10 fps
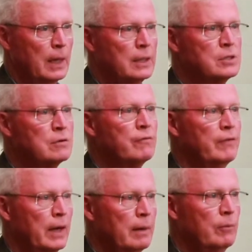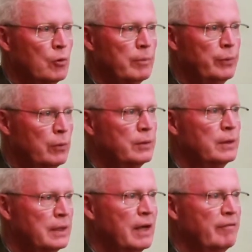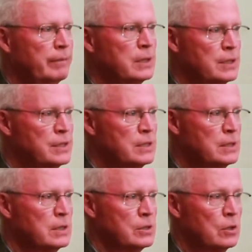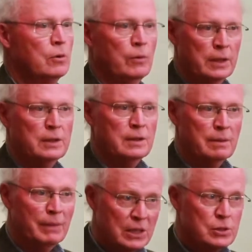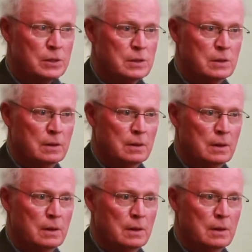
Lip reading: It's far more important than government assistance, according to the measures.